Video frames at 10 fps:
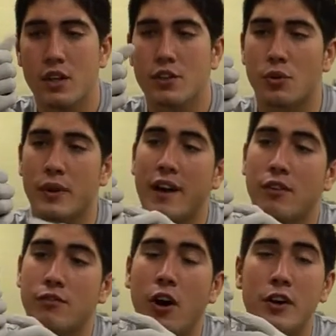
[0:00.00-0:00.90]
So we have
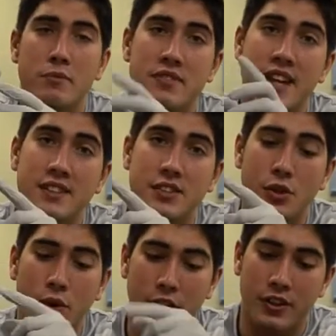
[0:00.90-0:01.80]
our volume set to
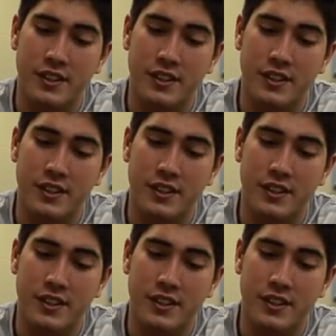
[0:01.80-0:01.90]
200.